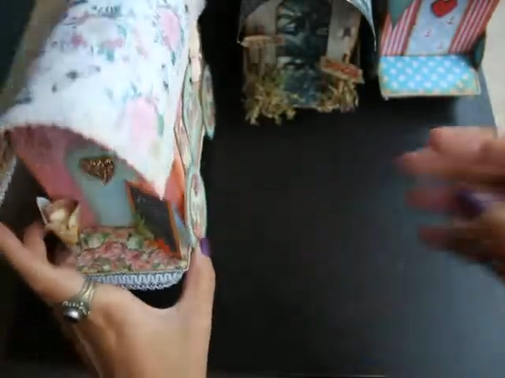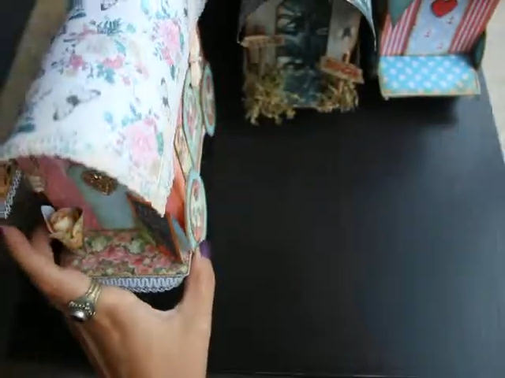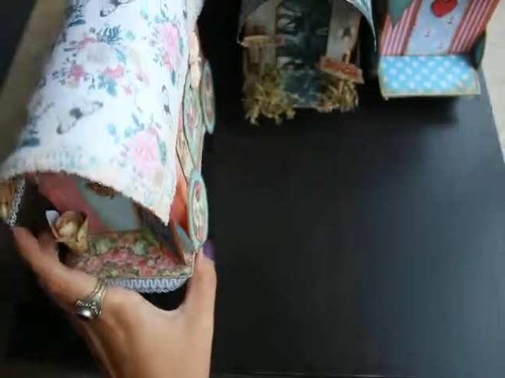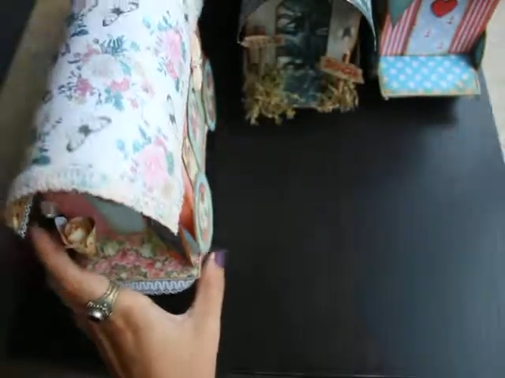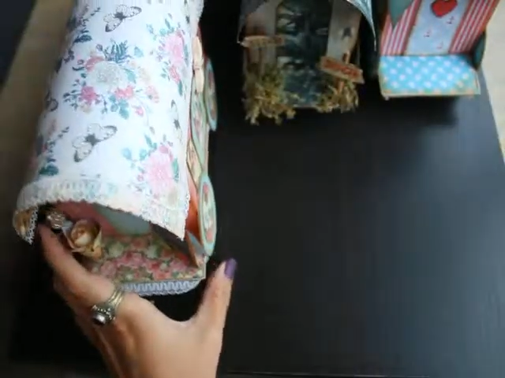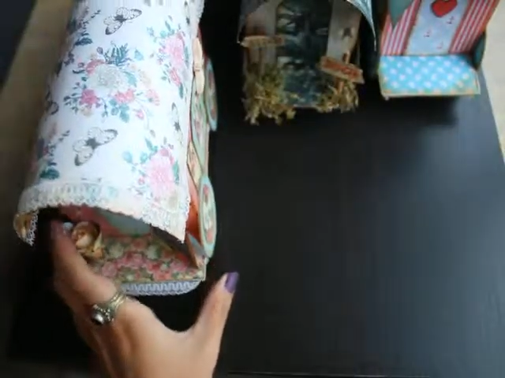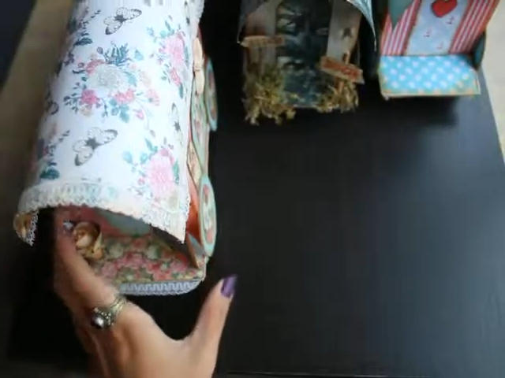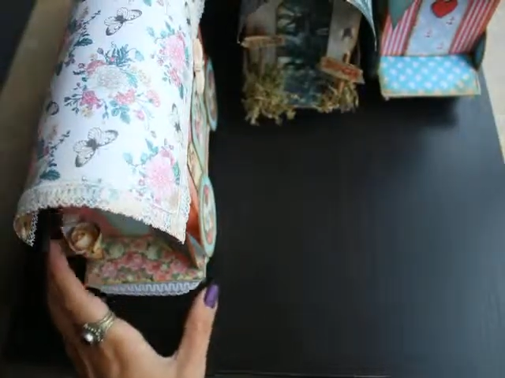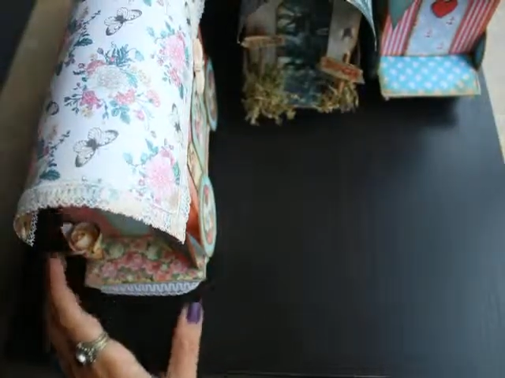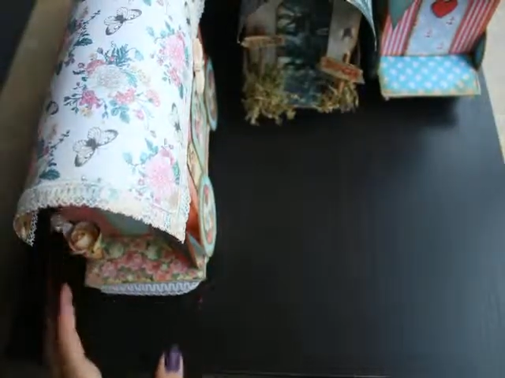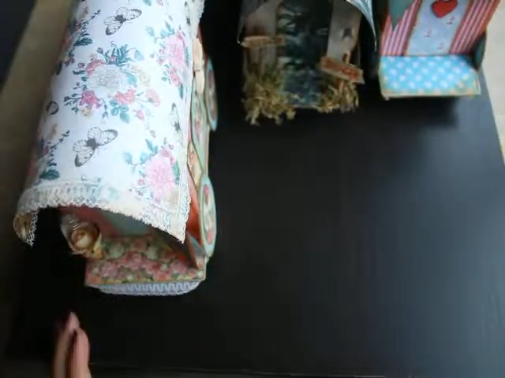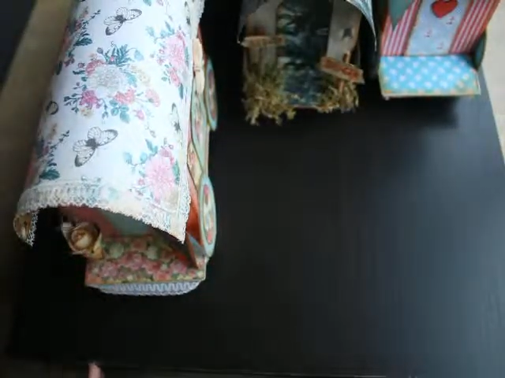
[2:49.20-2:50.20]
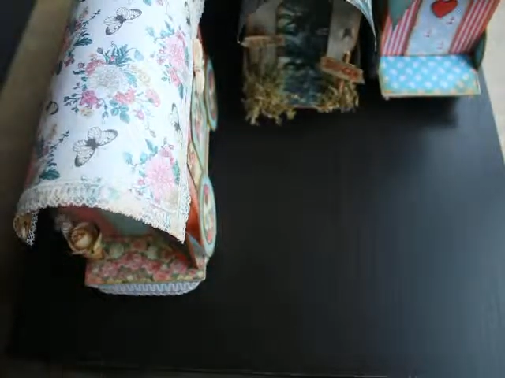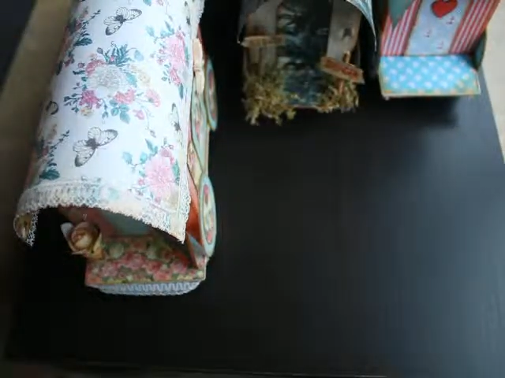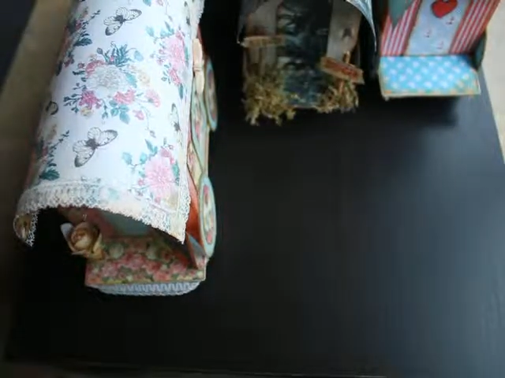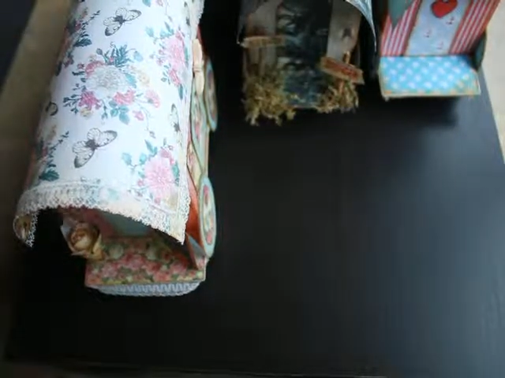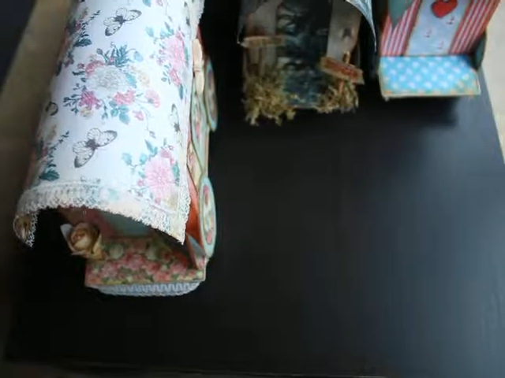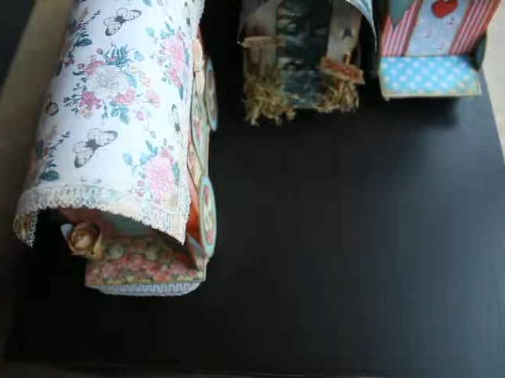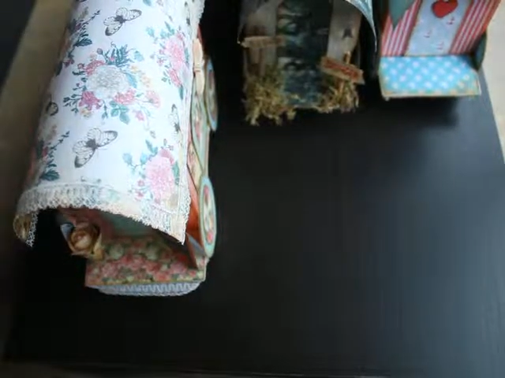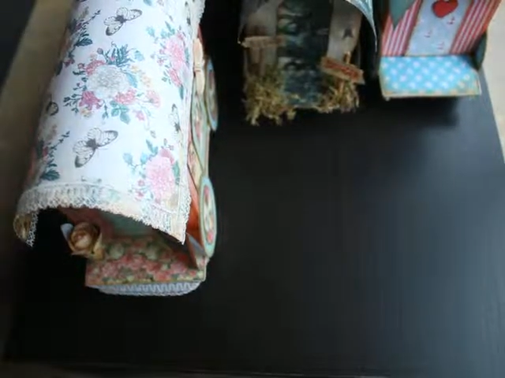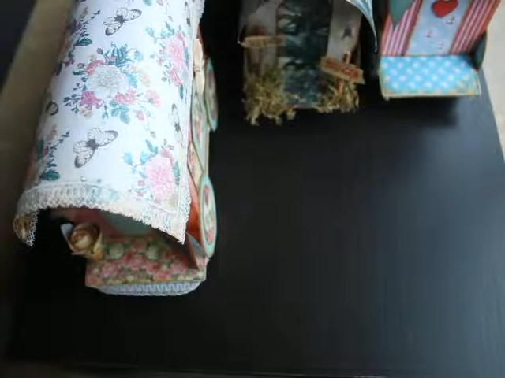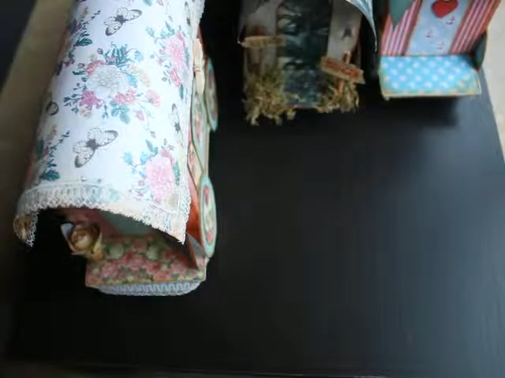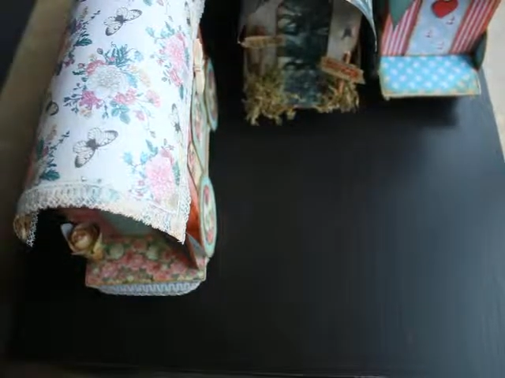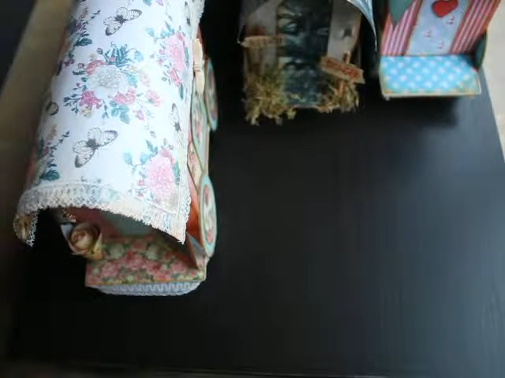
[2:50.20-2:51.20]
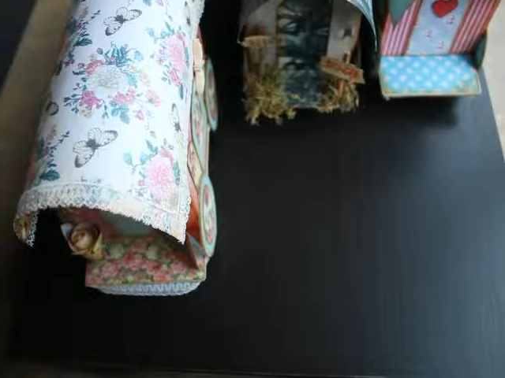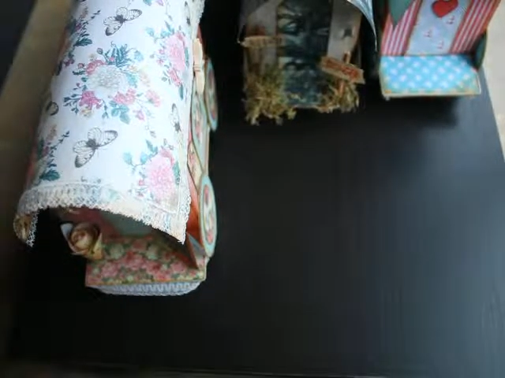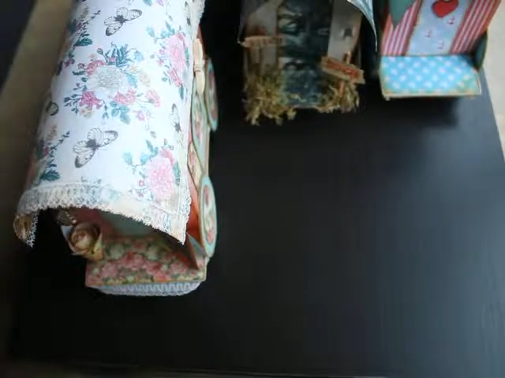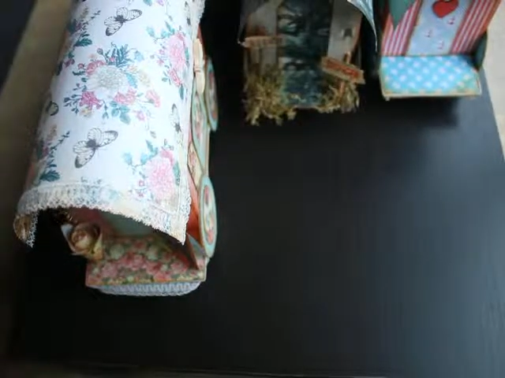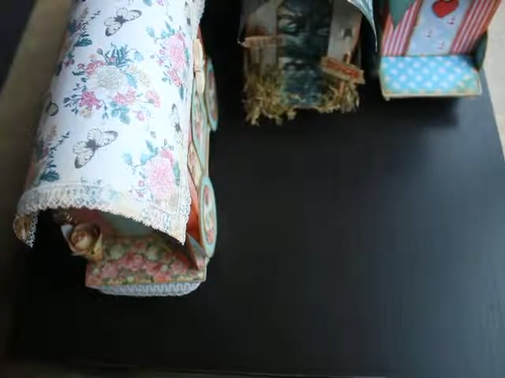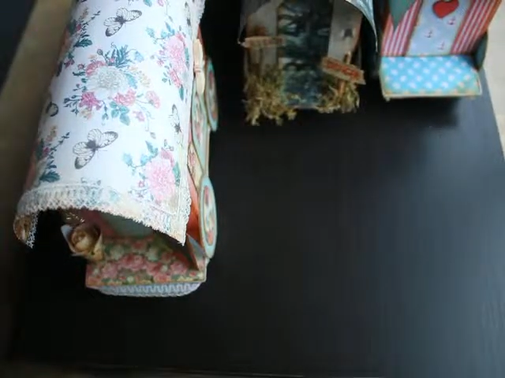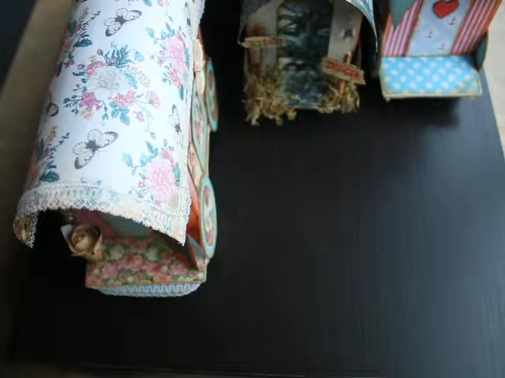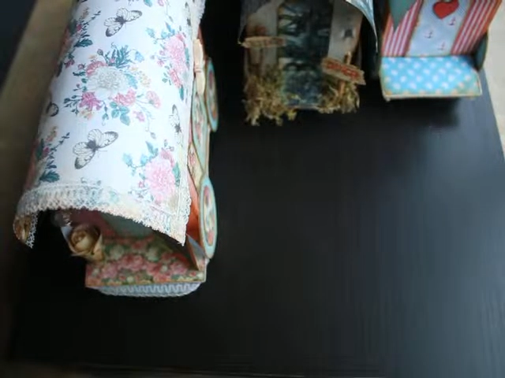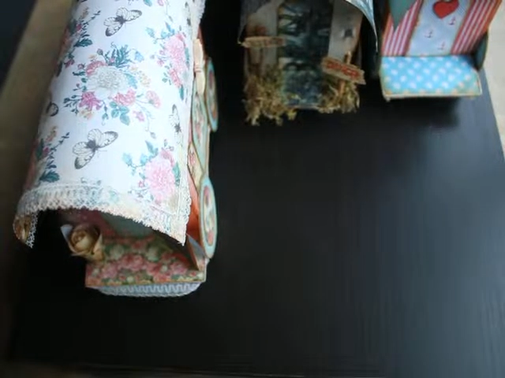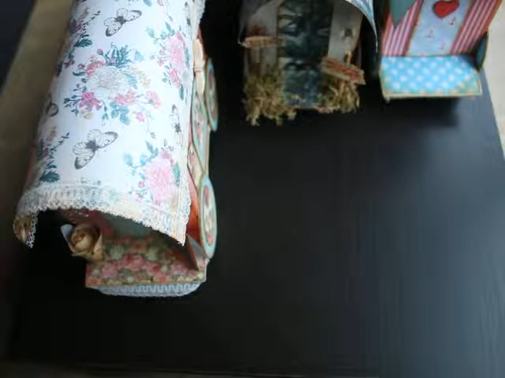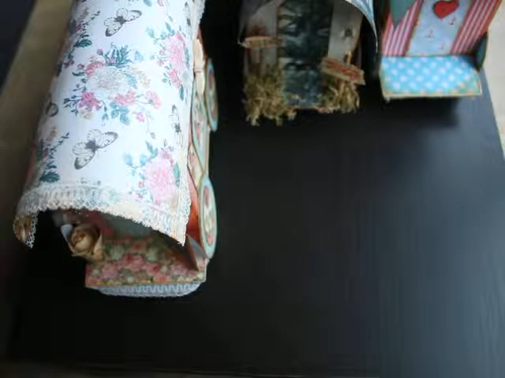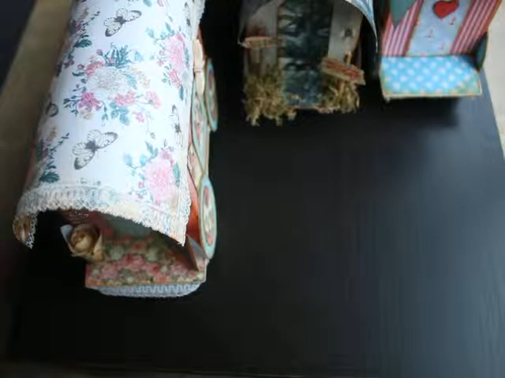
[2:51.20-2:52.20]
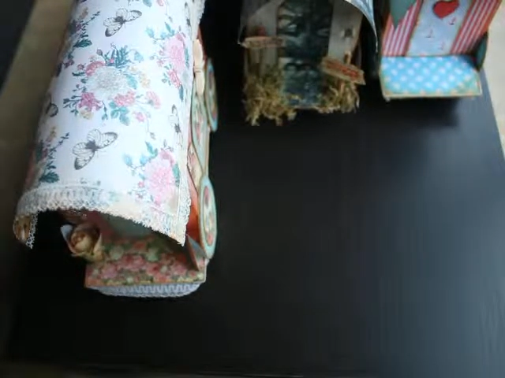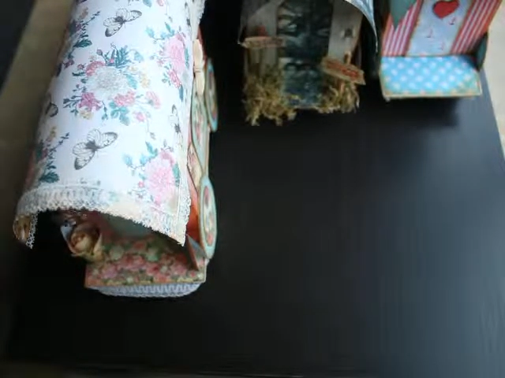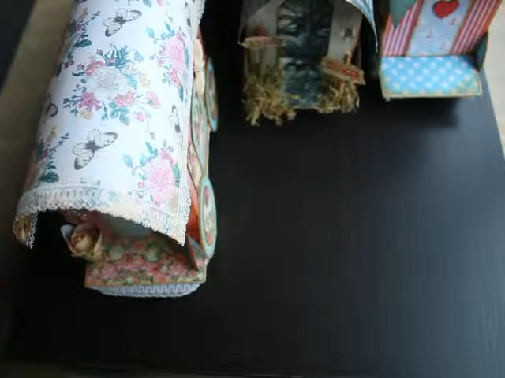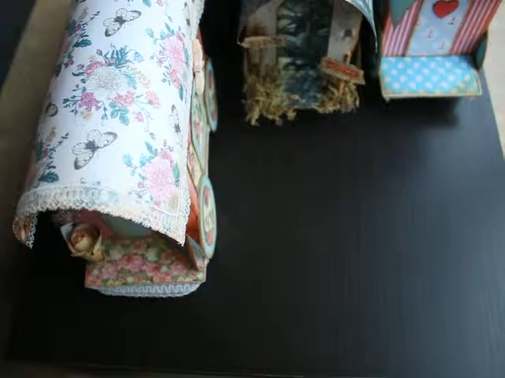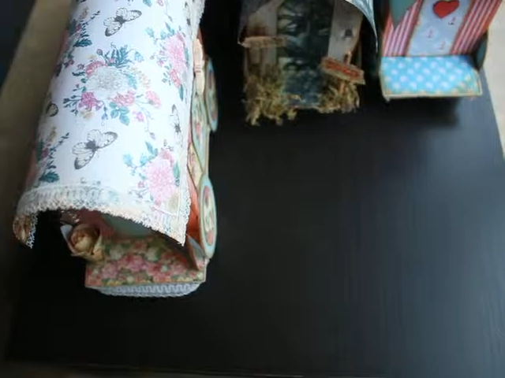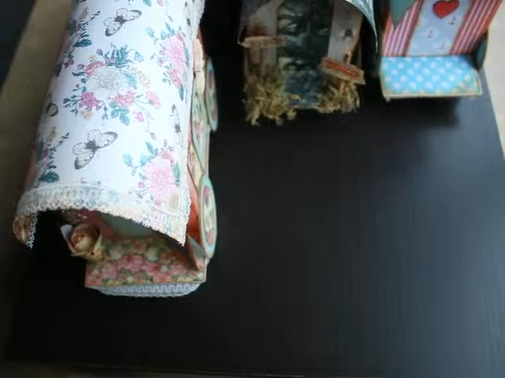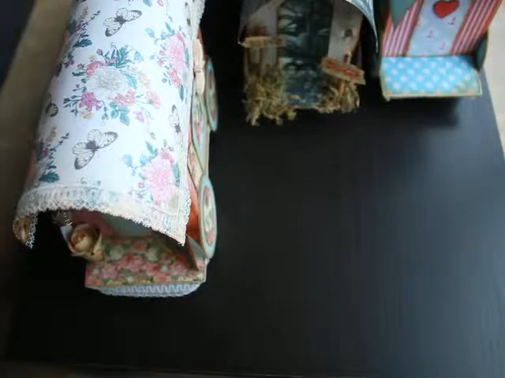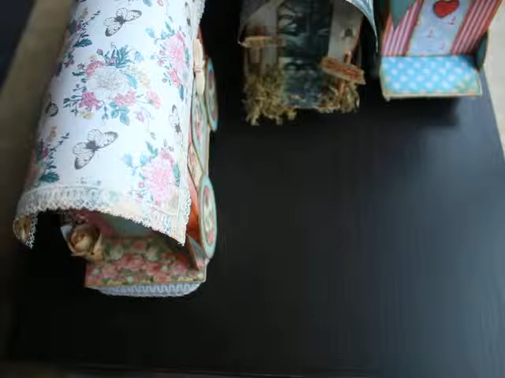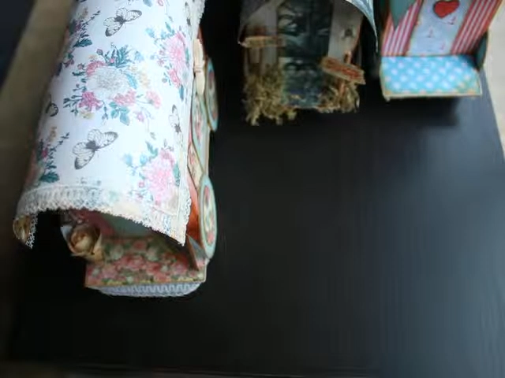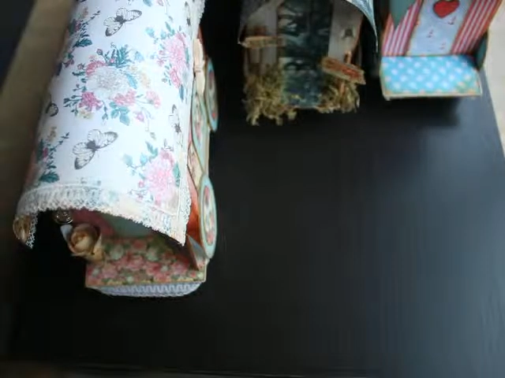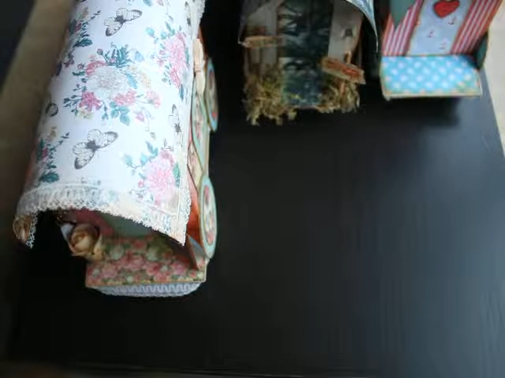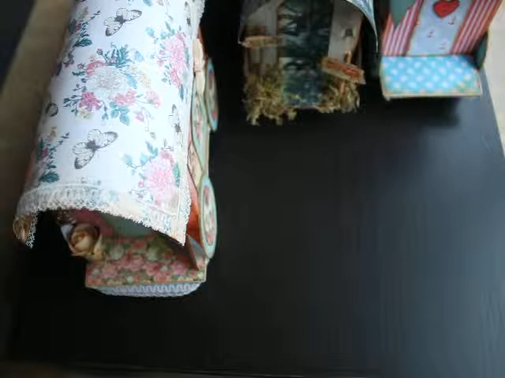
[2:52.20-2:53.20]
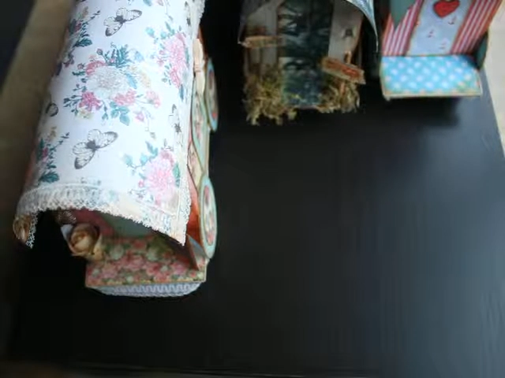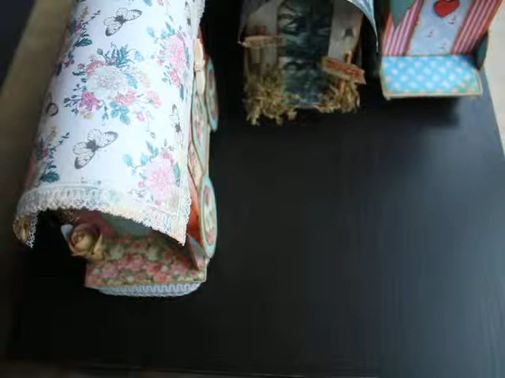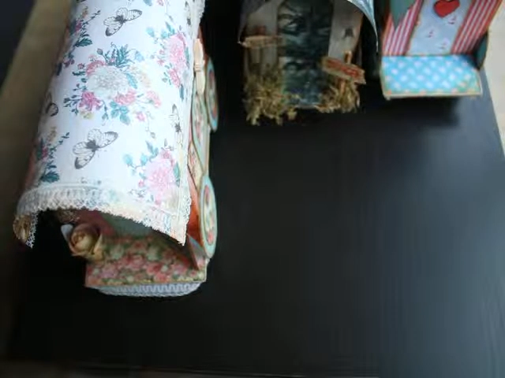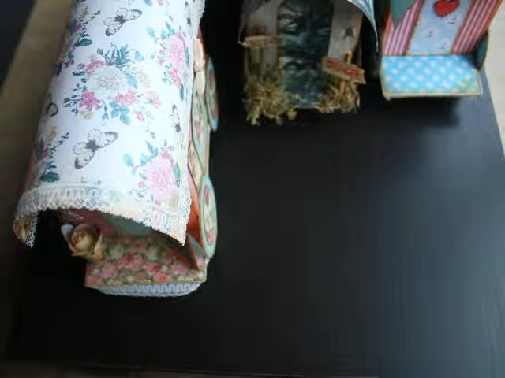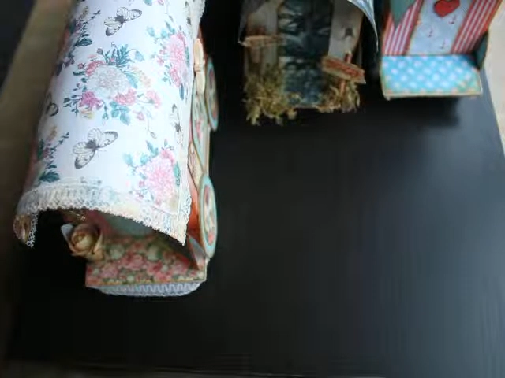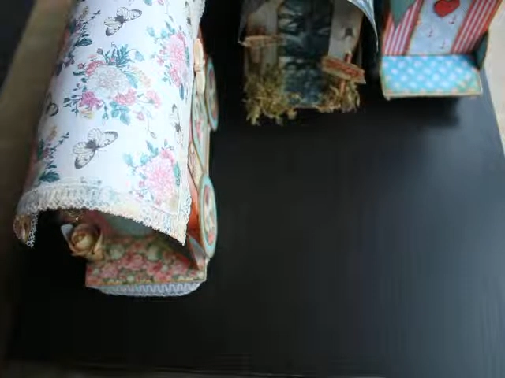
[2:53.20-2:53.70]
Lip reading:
(no speaker visible)